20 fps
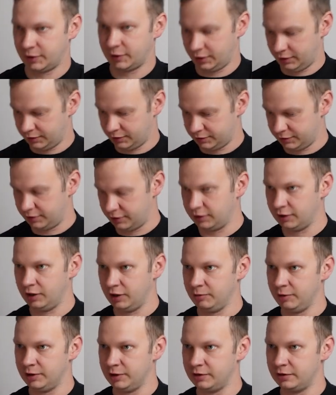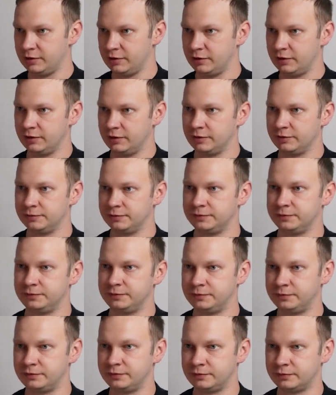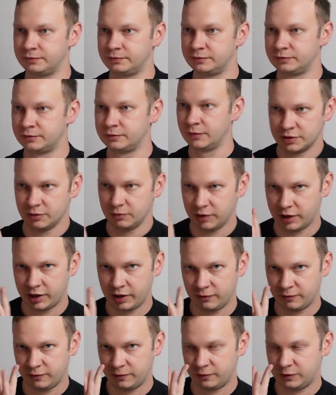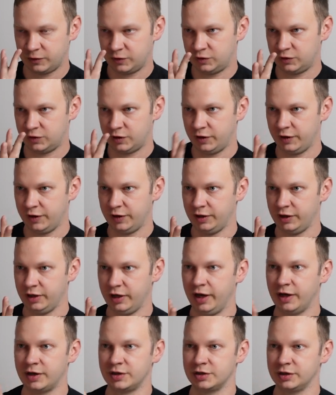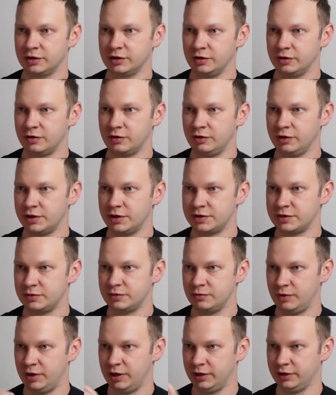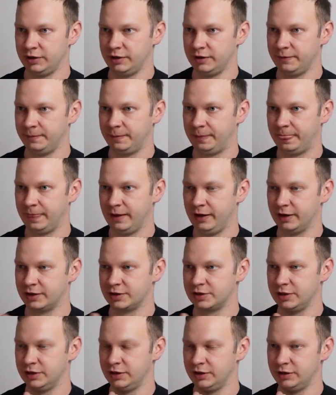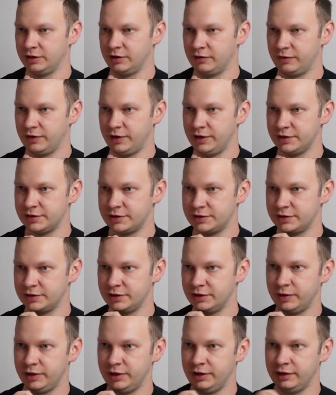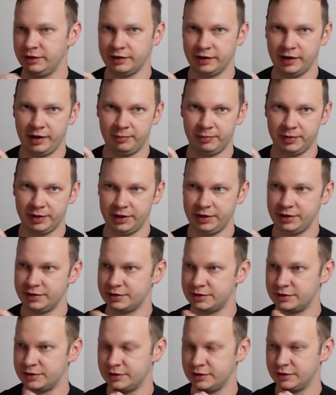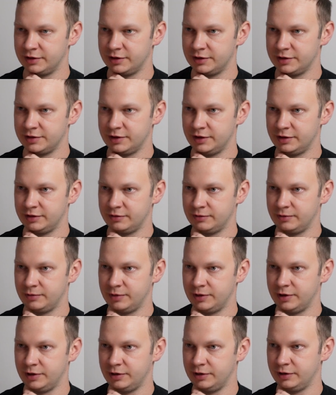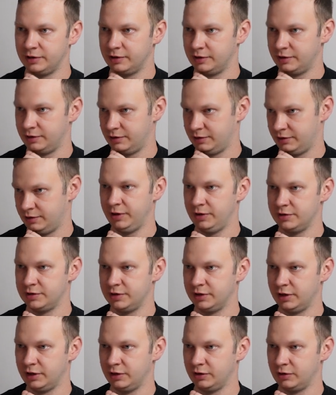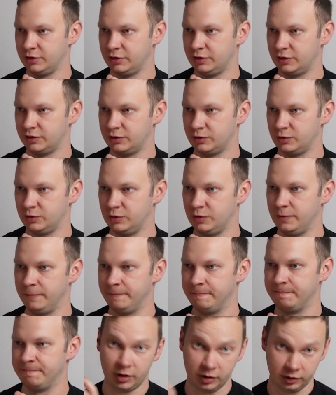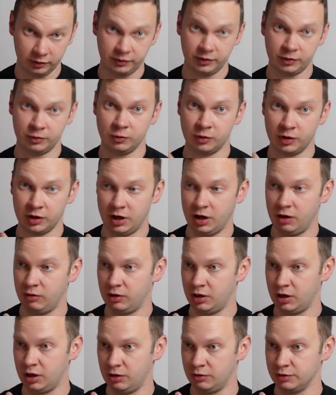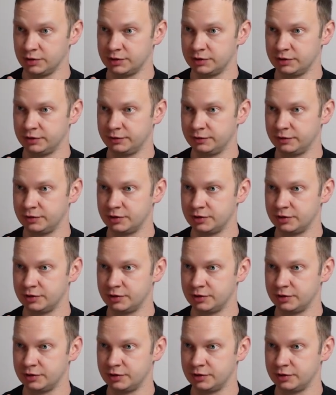Let's rename it. So we have three action controllers, one action interface. We need a place that we'll be using in order to configure our routes.